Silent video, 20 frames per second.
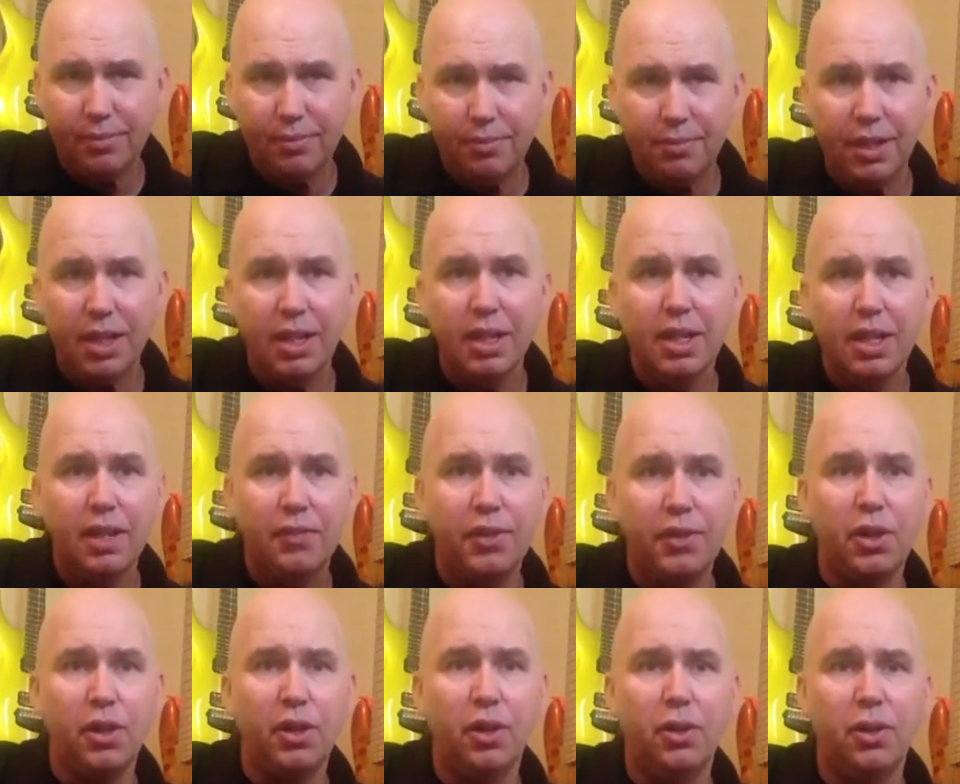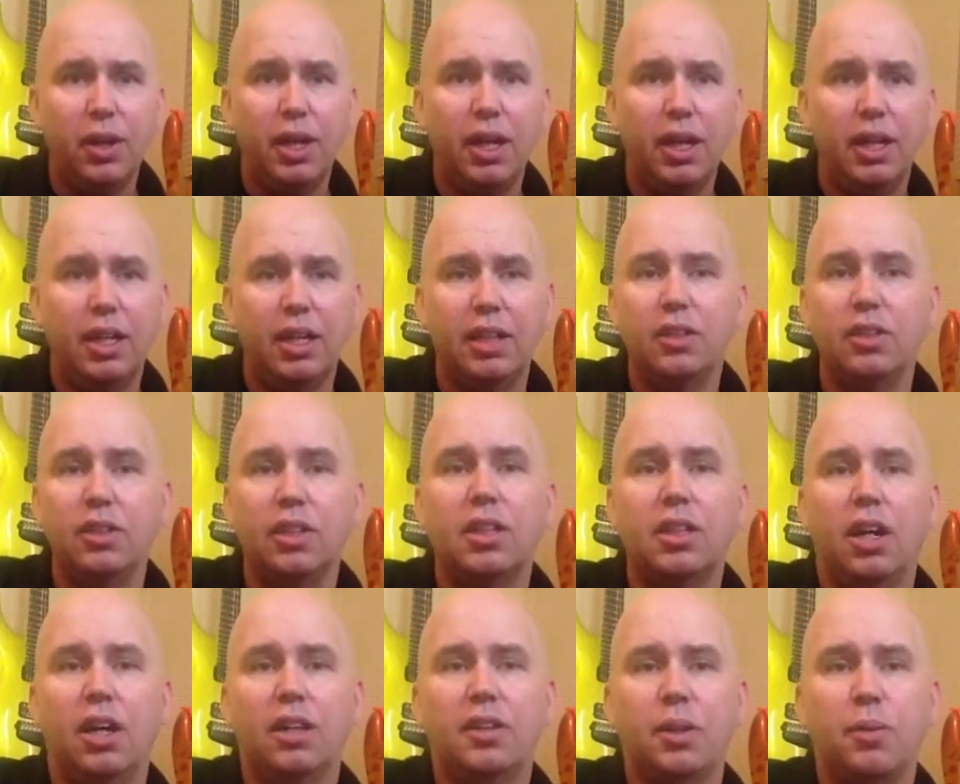if you go uh, and look
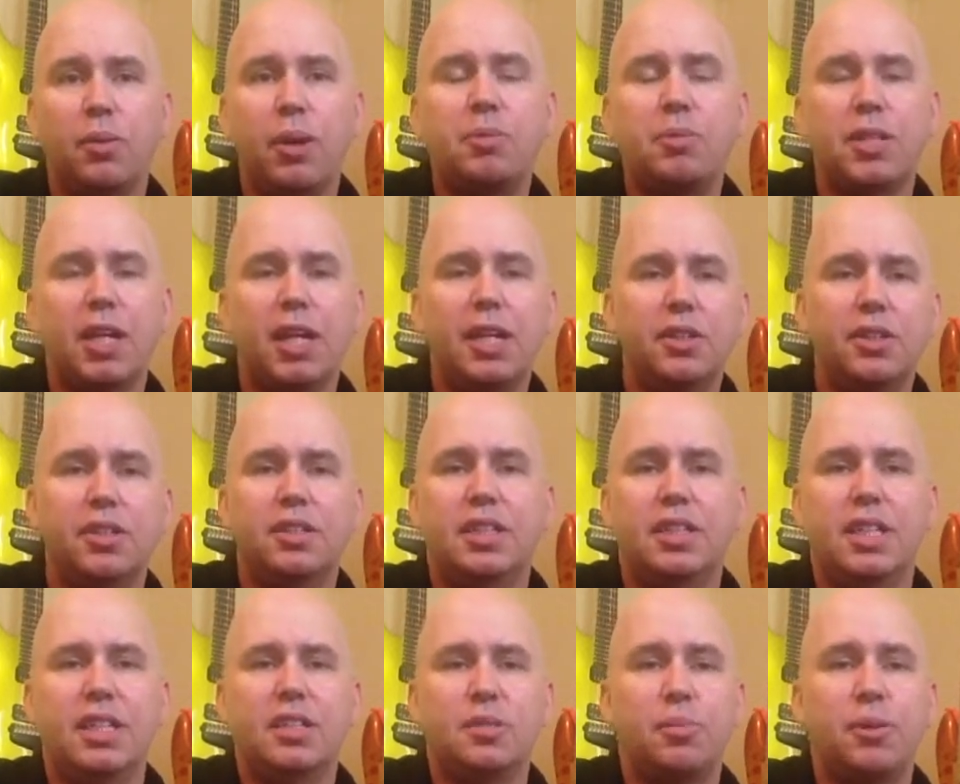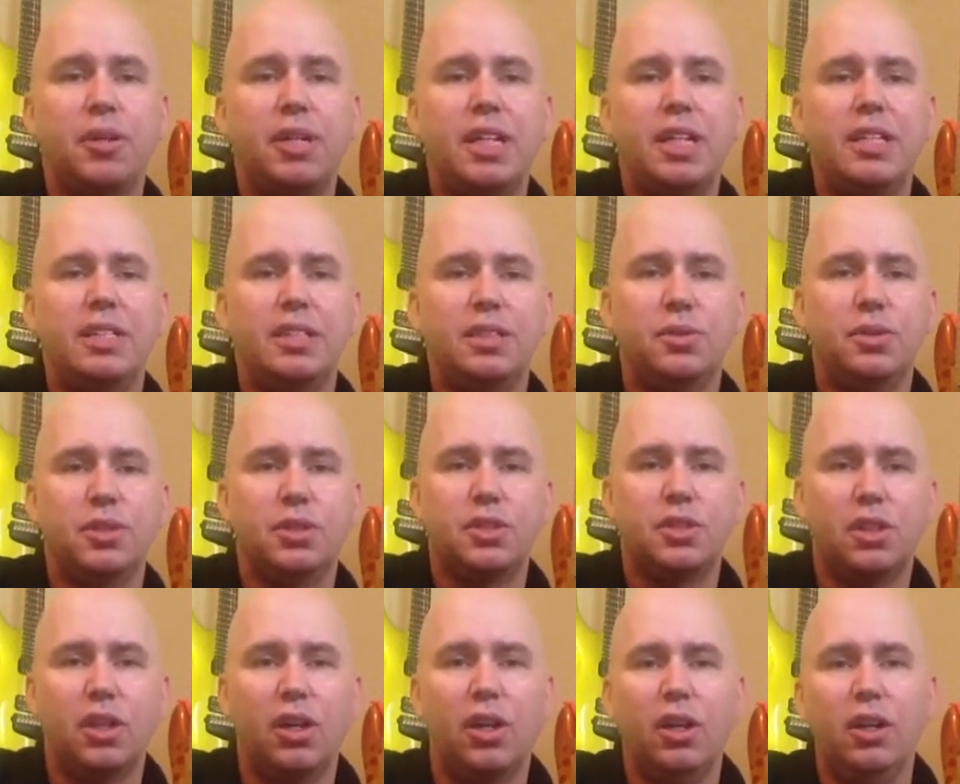on their website, you can see it's pretty easy to
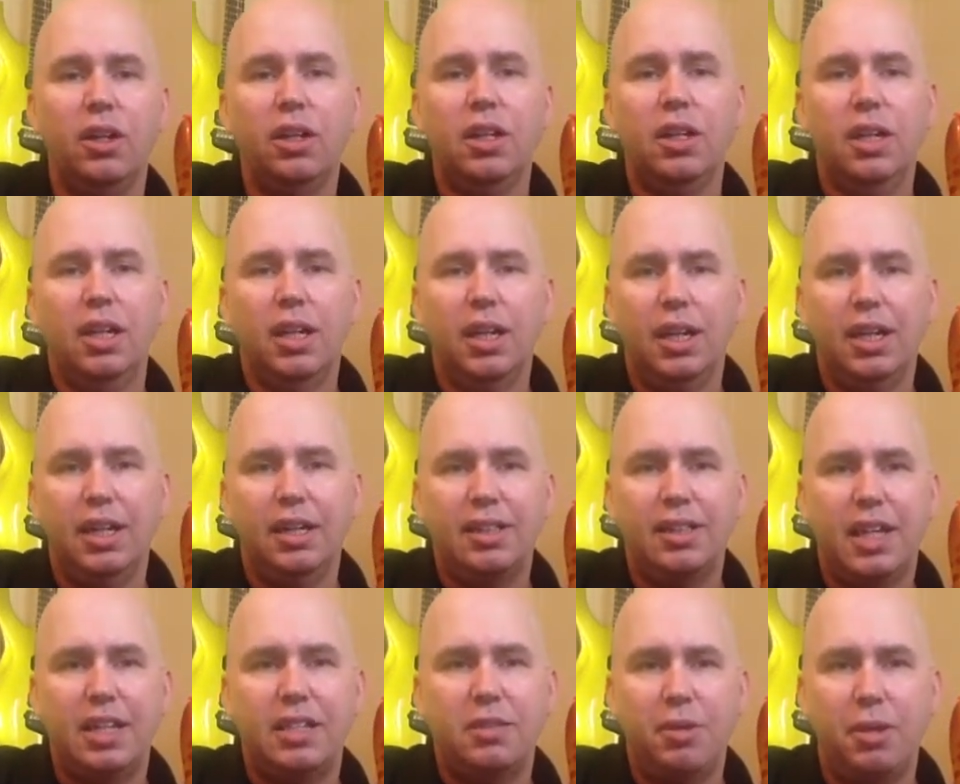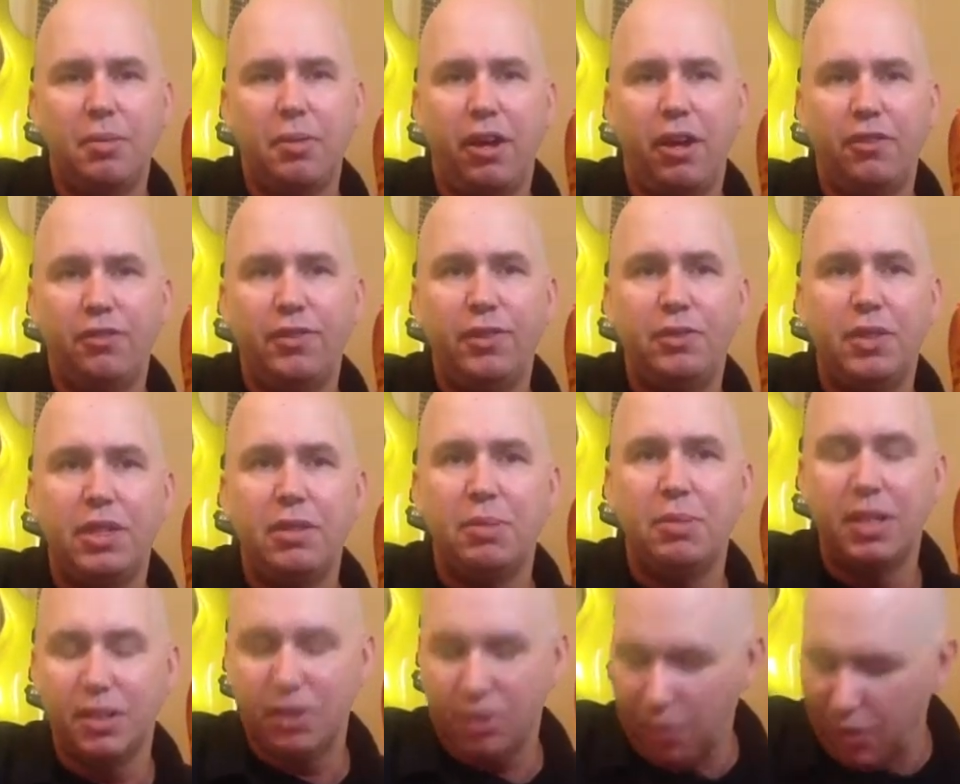install. Uh, it takes me about 15
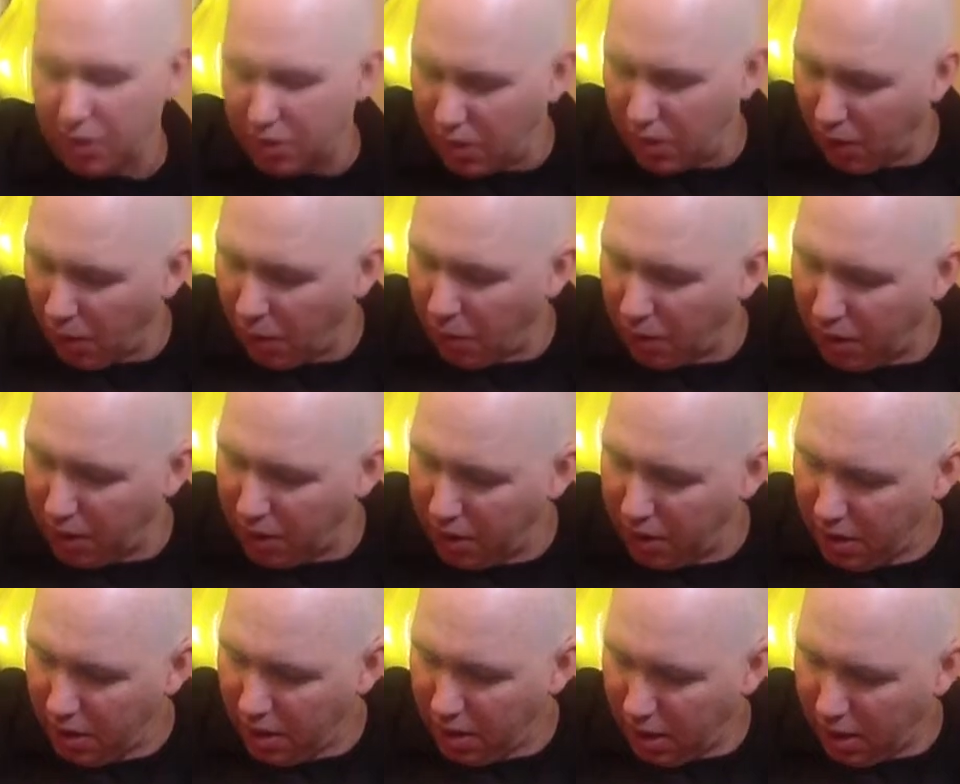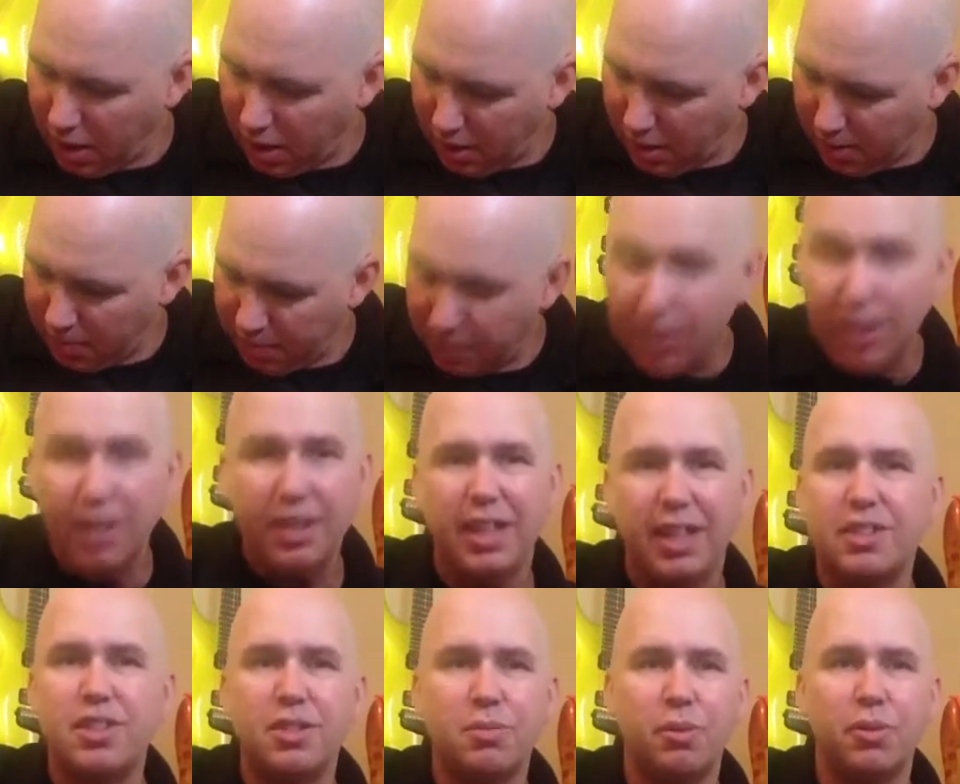minutes to install one, um, and
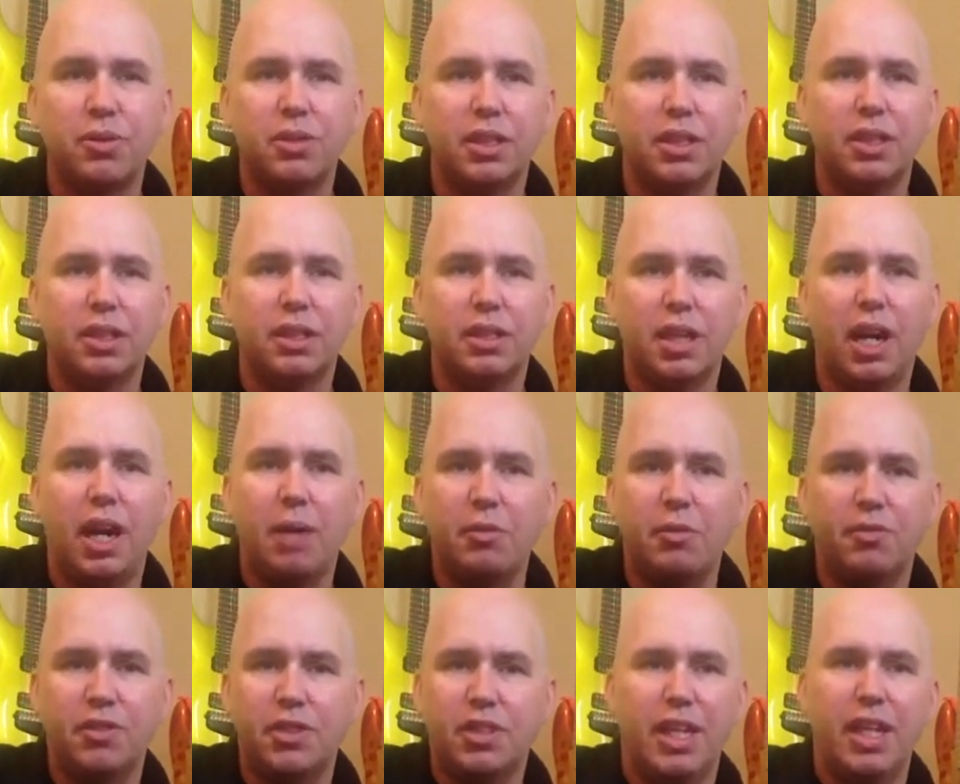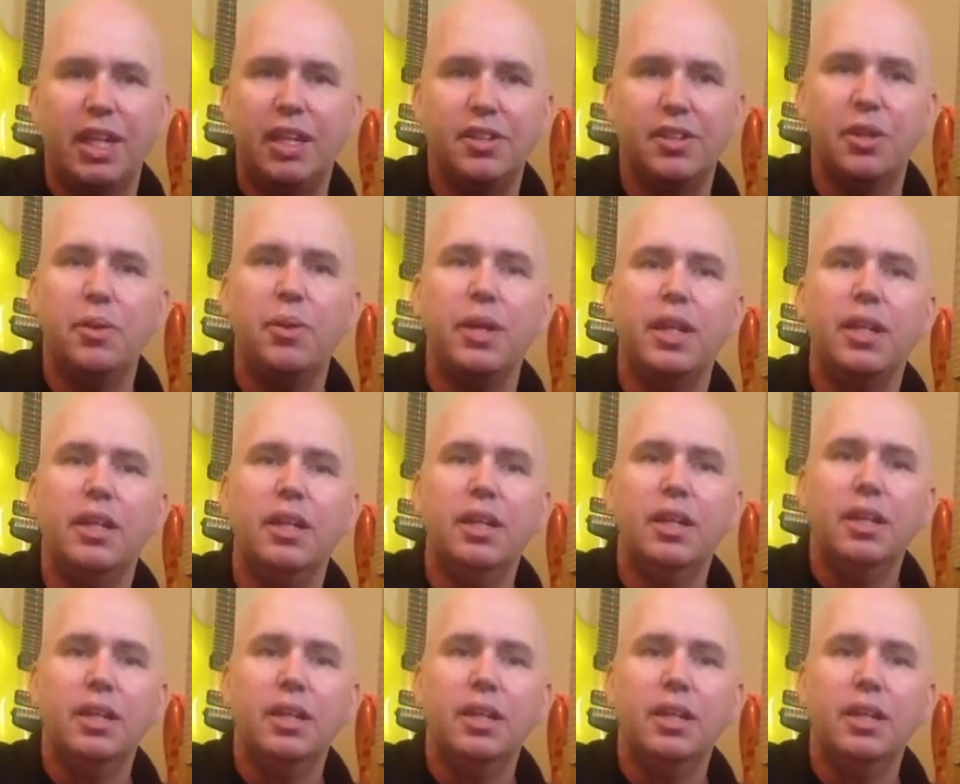that's just mostly the time of just getting to it.